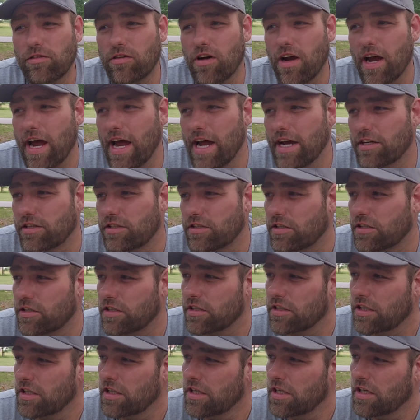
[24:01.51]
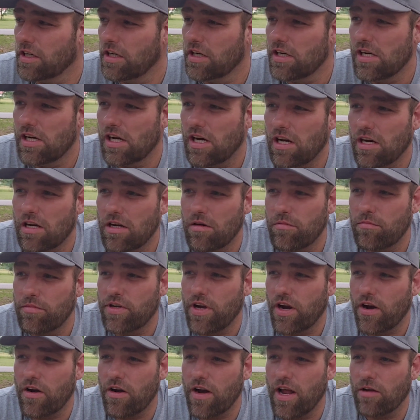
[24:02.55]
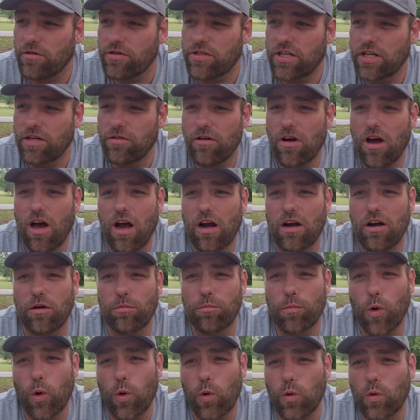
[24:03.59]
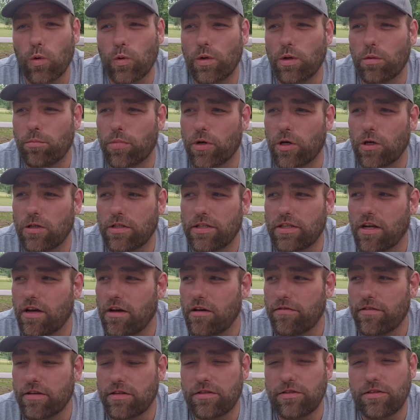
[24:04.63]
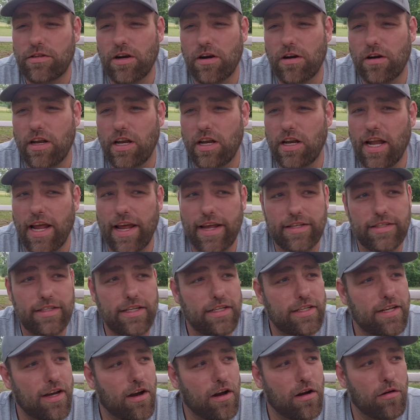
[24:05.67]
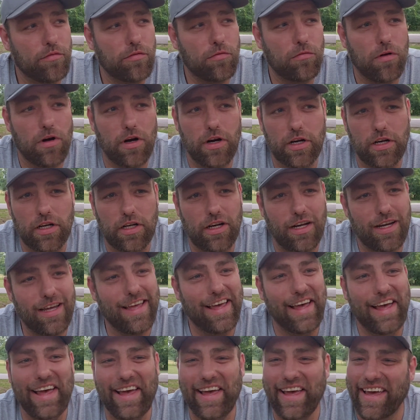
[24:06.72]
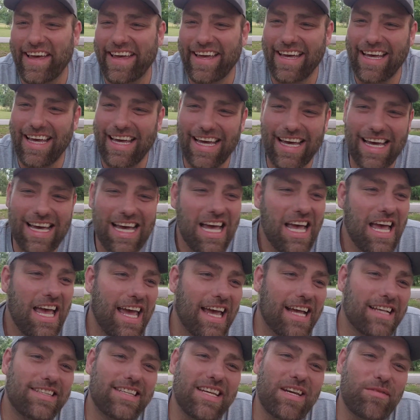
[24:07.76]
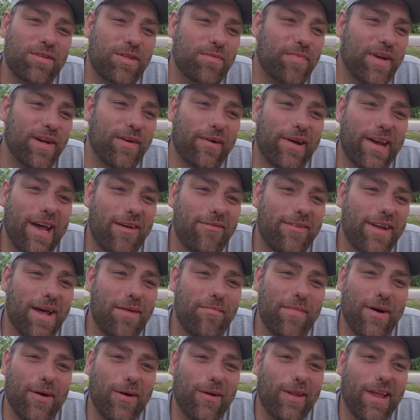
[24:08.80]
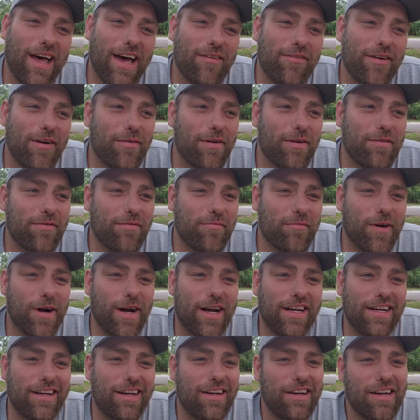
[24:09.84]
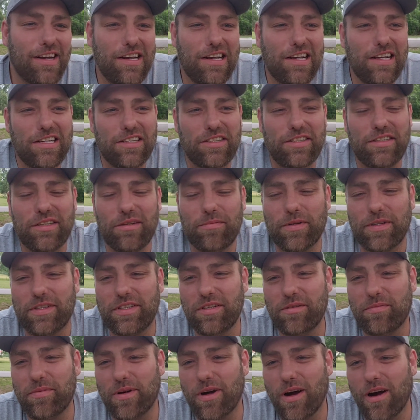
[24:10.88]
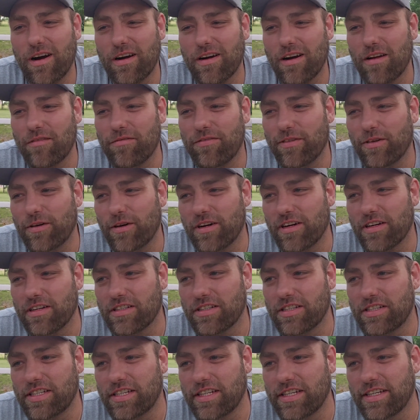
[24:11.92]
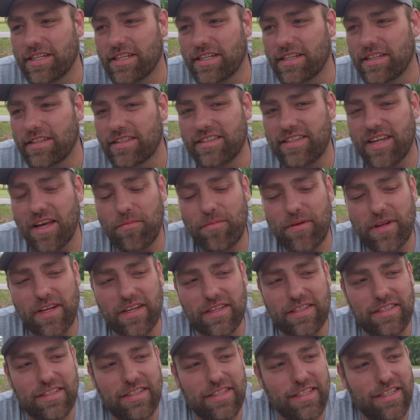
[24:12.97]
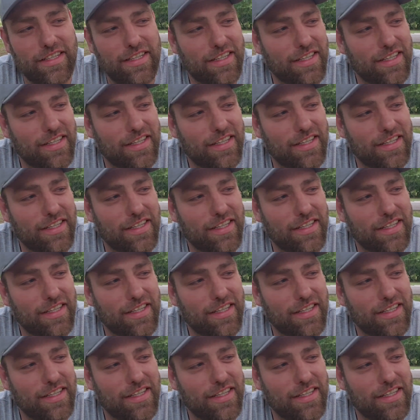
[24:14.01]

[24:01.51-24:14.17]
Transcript: trashed, or tearing out sheetrock or mold or burnt stuff. It's dirty, nasty, terrible work. It seems to be what I've done my whole life. I went from working super, super hard on floors to septics to